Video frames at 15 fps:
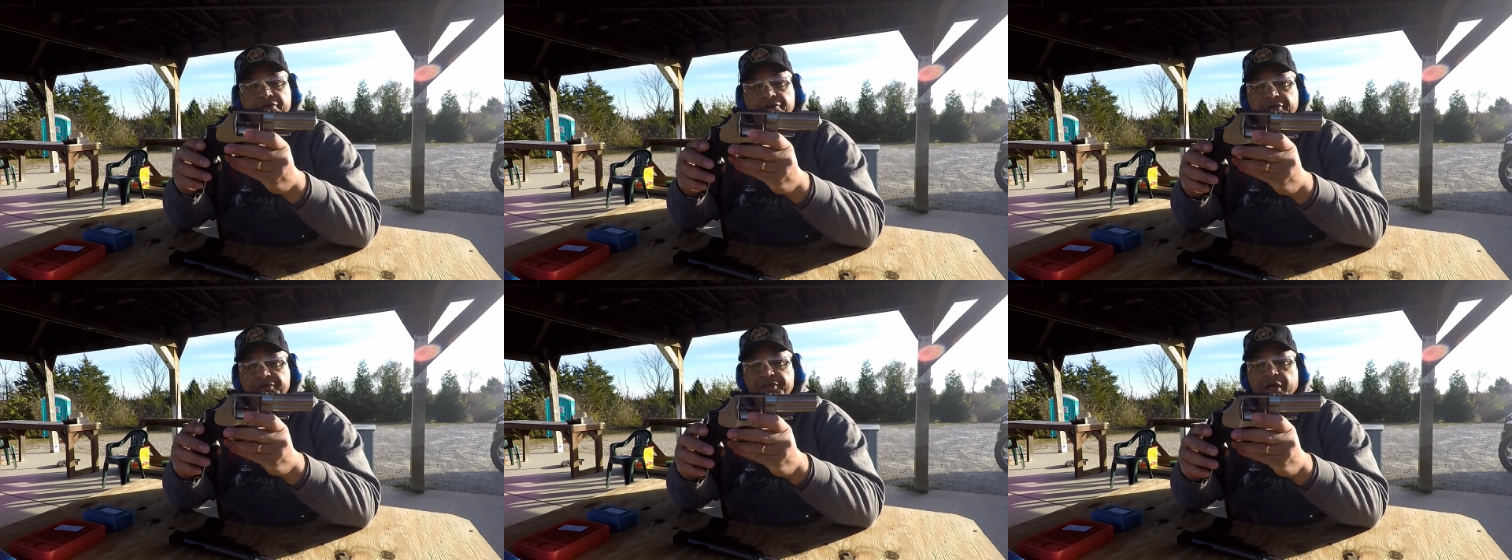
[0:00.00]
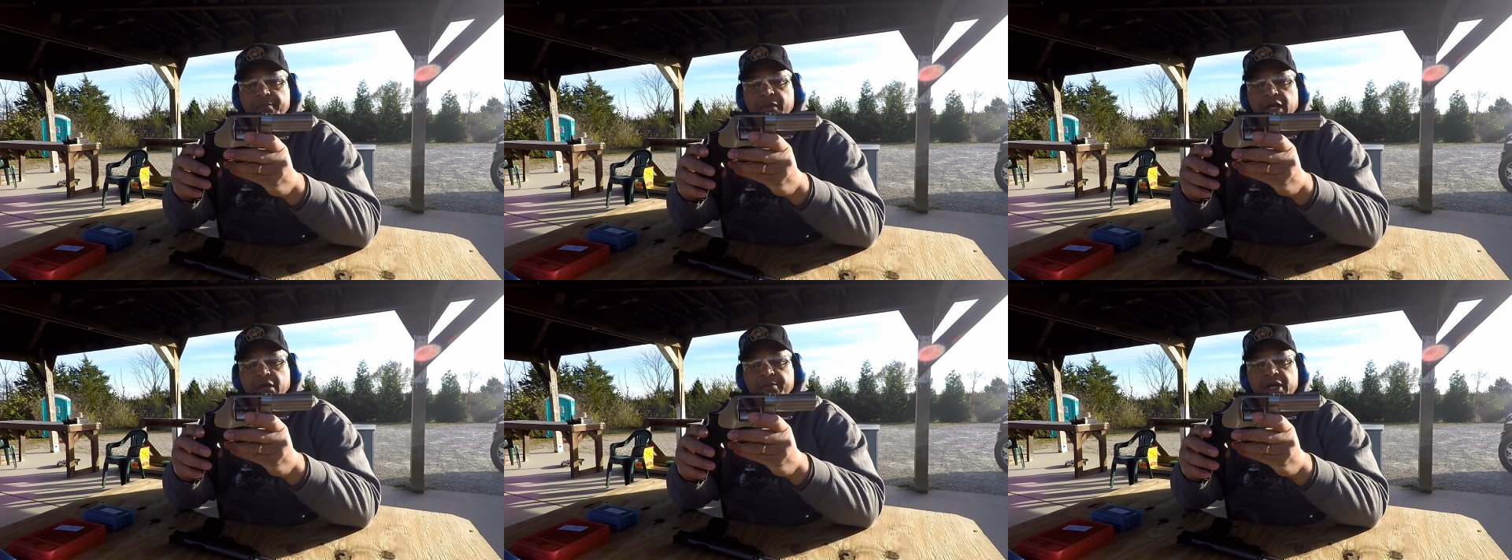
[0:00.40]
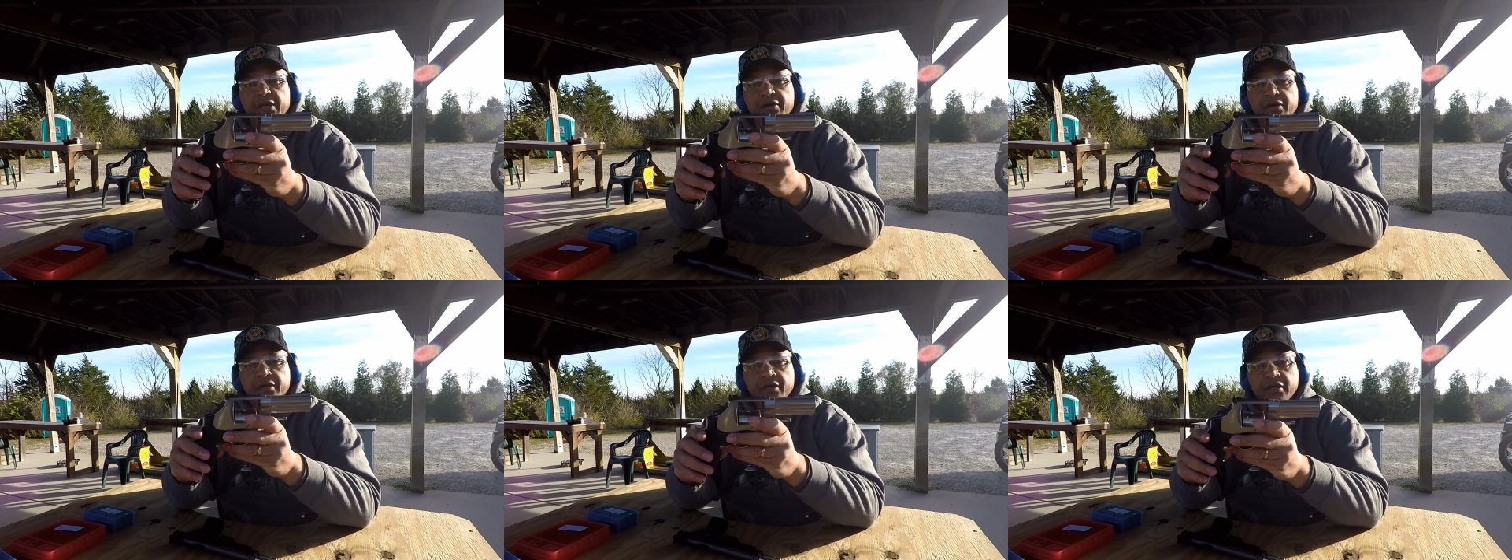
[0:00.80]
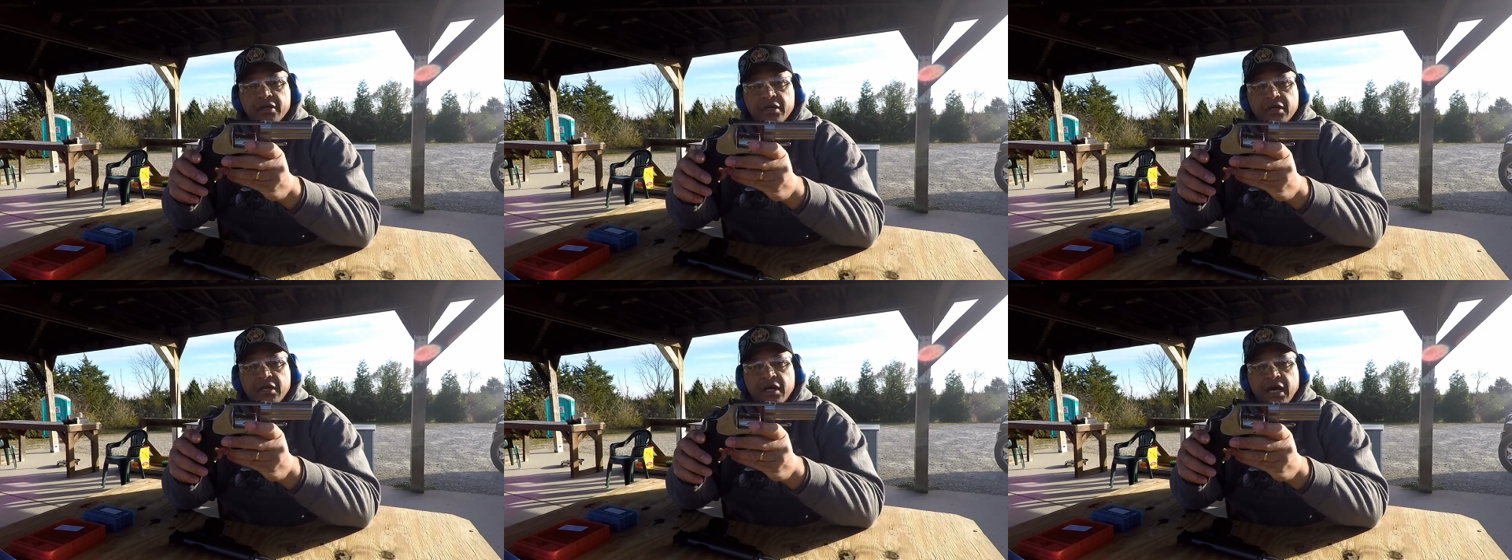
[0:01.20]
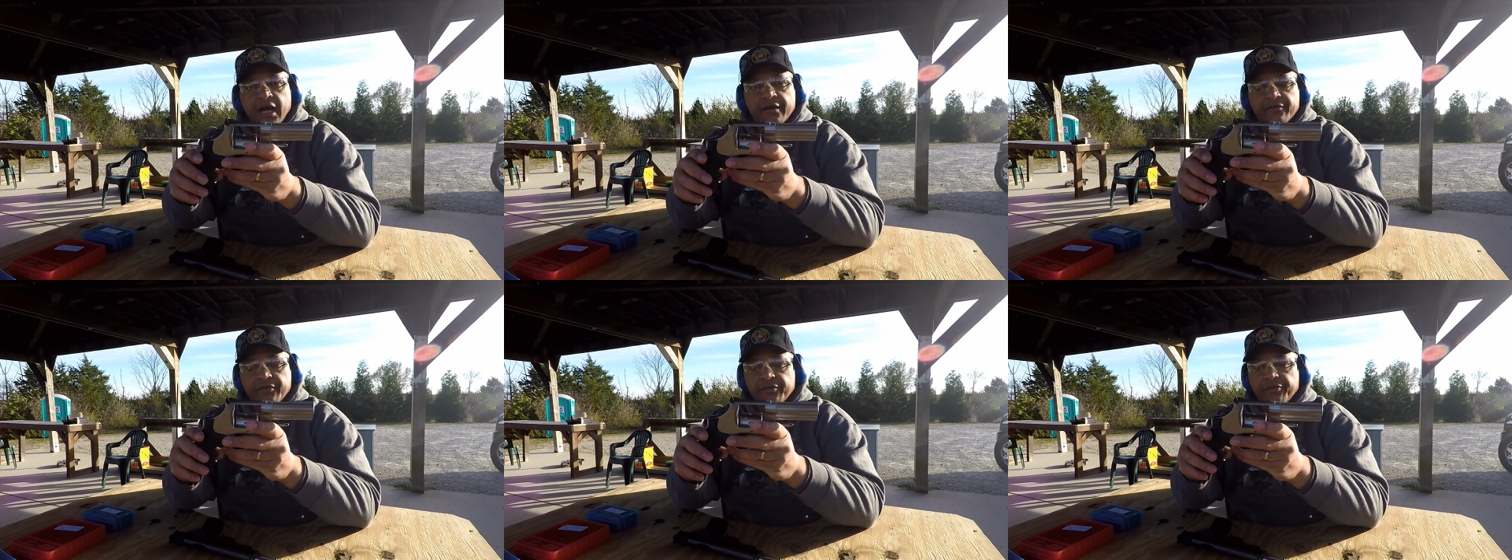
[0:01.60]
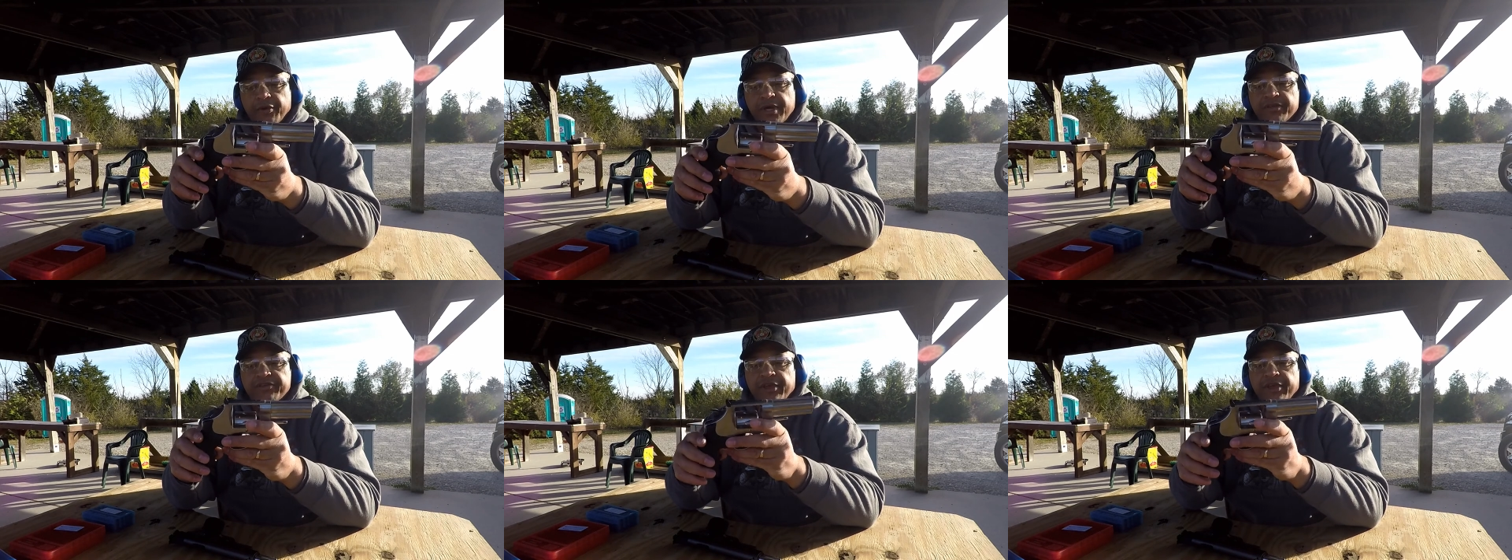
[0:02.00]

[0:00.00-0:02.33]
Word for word: the ten millimeter out of the three and